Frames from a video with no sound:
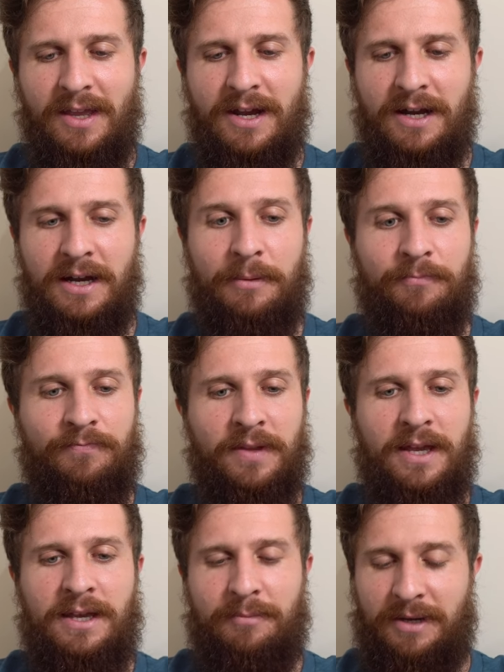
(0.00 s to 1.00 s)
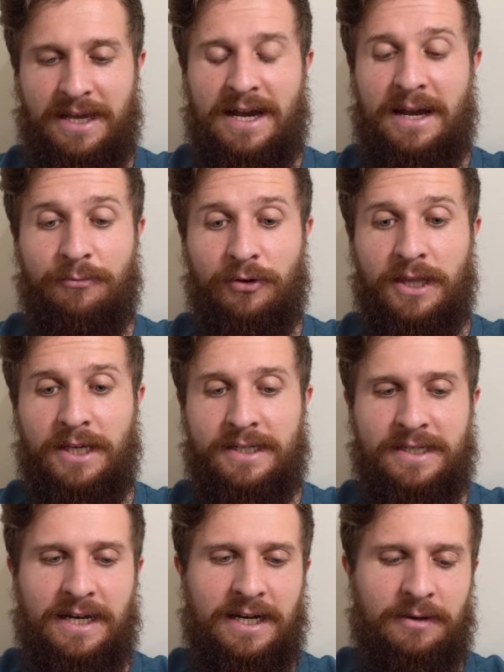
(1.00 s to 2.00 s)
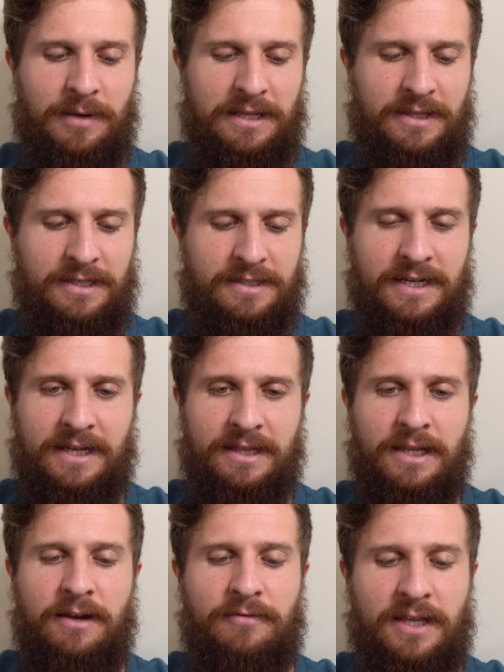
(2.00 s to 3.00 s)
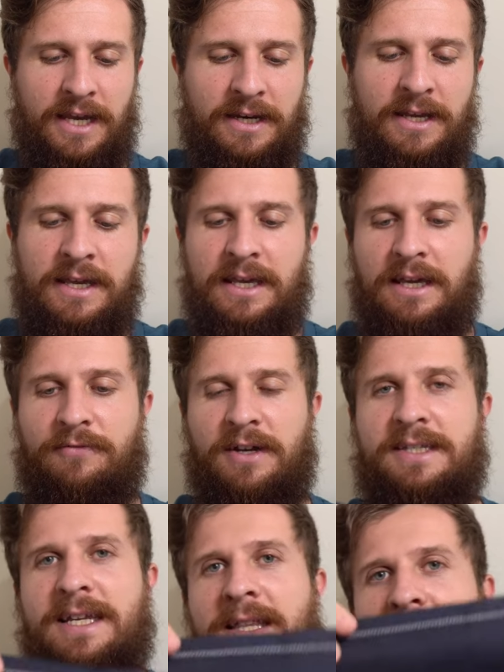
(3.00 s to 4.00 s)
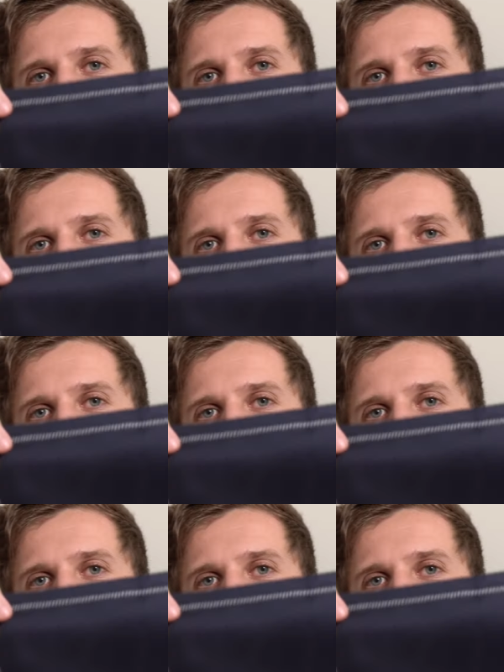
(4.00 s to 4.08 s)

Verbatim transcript: But yeah, I'm really excited about this, and I love that if I set